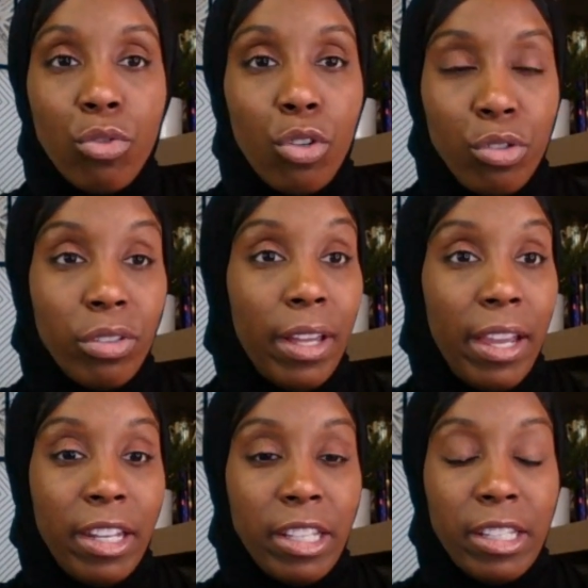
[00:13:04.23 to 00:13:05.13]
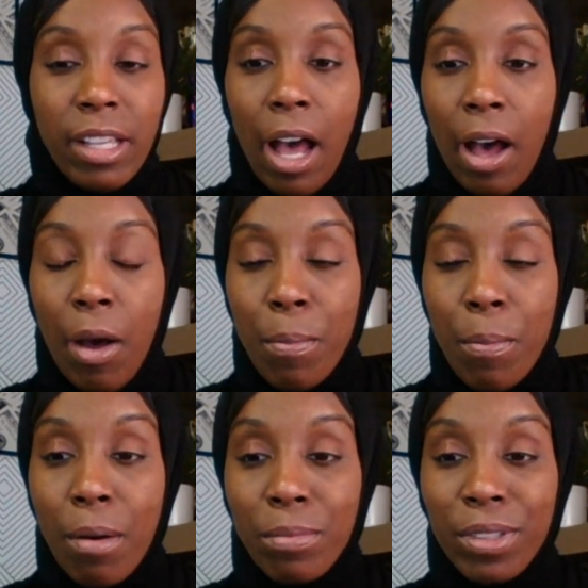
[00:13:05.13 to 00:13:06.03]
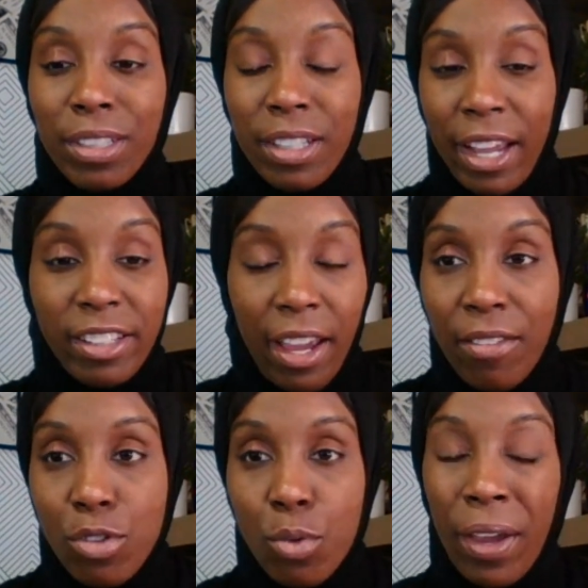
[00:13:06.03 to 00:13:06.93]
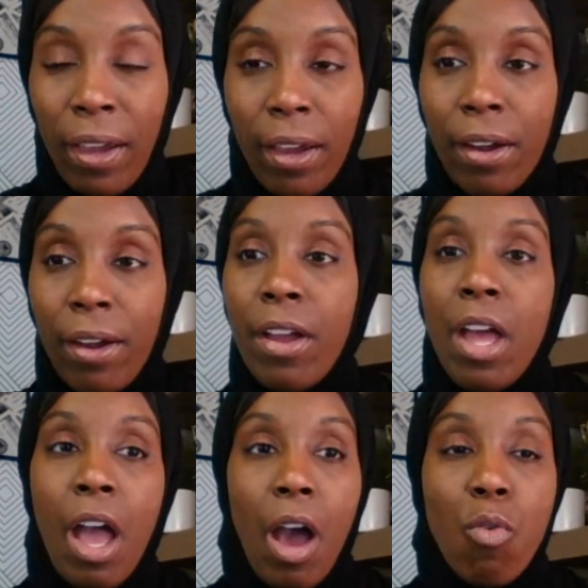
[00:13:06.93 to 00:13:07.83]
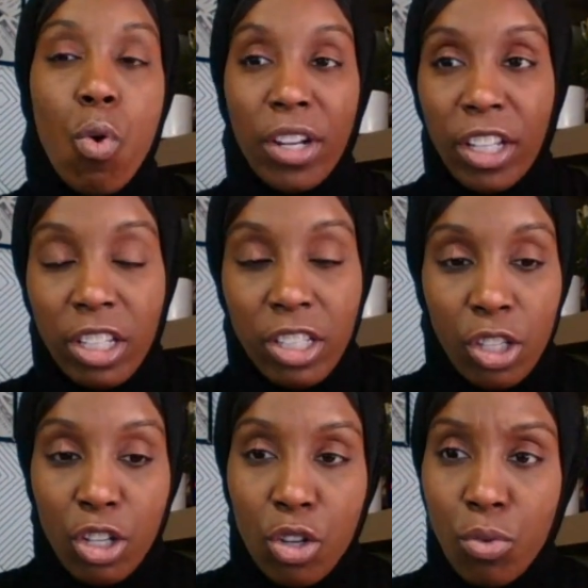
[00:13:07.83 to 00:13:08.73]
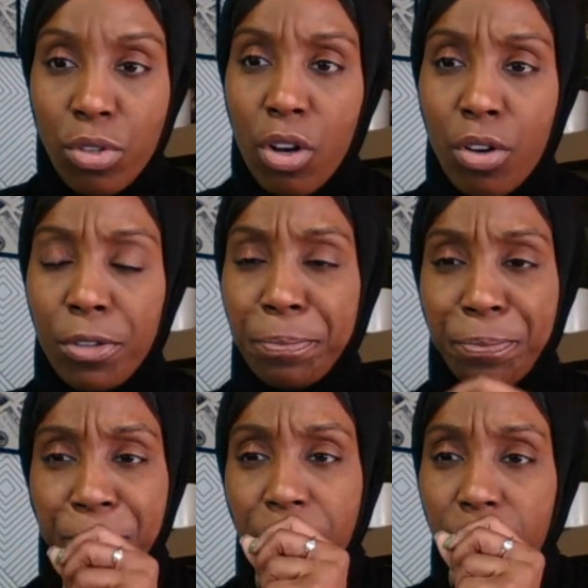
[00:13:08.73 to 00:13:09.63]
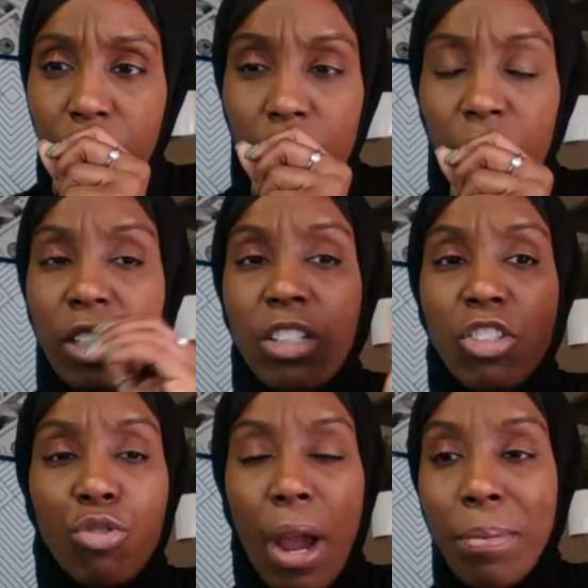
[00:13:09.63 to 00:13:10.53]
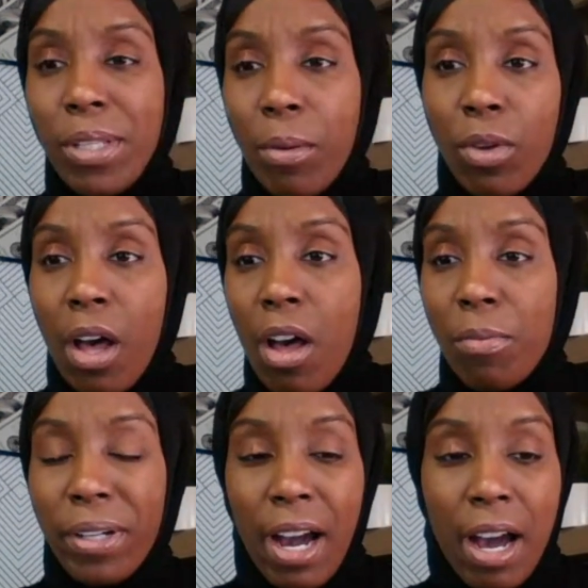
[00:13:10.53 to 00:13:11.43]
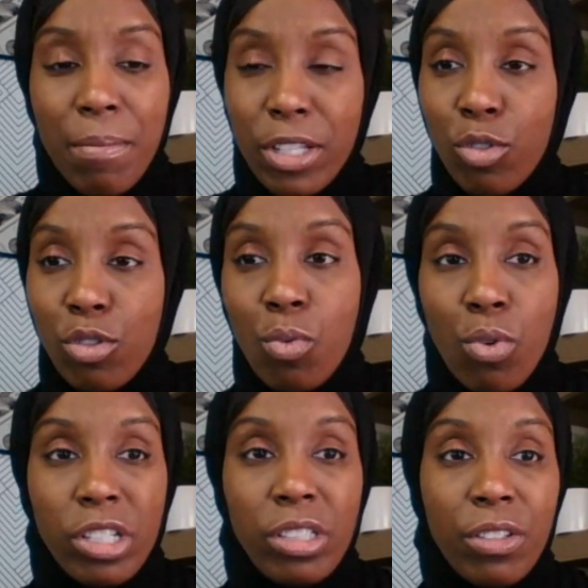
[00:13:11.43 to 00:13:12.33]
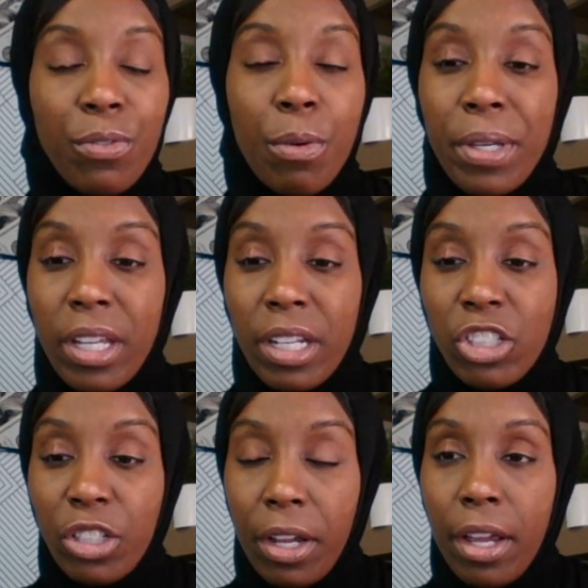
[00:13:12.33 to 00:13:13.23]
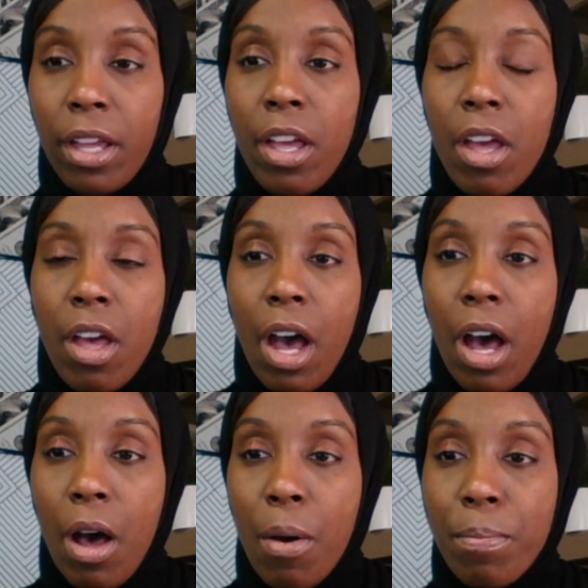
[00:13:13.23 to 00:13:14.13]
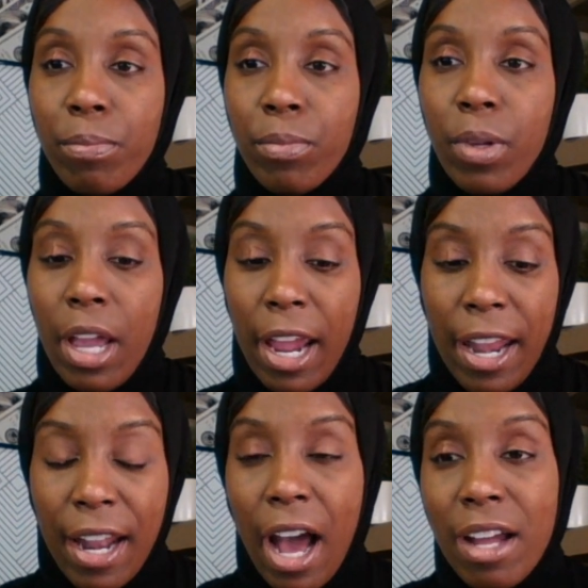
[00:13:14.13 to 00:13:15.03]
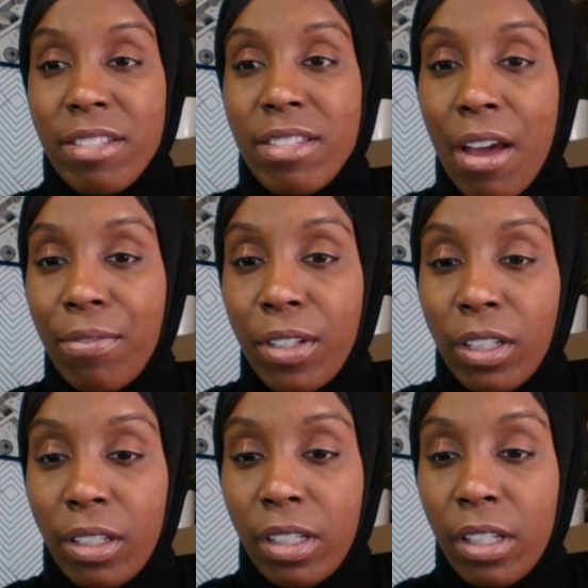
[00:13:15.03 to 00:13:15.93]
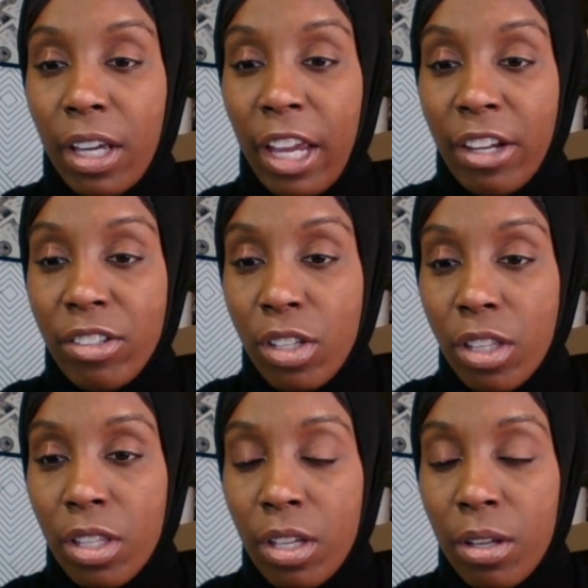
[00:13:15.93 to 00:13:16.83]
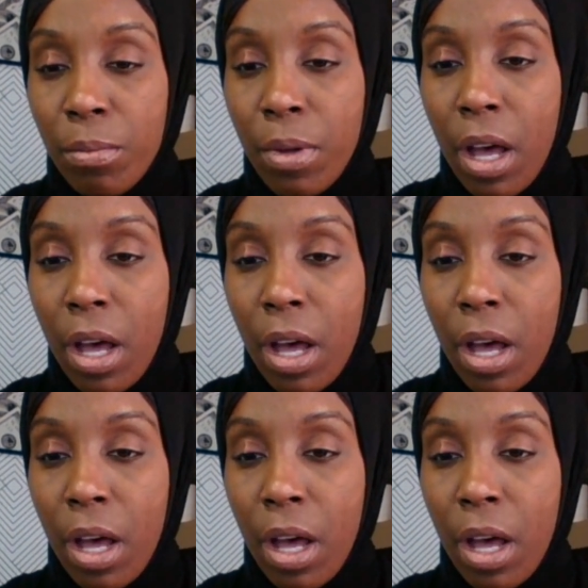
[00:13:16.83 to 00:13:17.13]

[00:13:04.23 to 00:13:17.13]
know you ladies. I'm glad to have you here. I want to get to know y'all. Drop some comments or some questions for me in the chat. And I definitely answer them,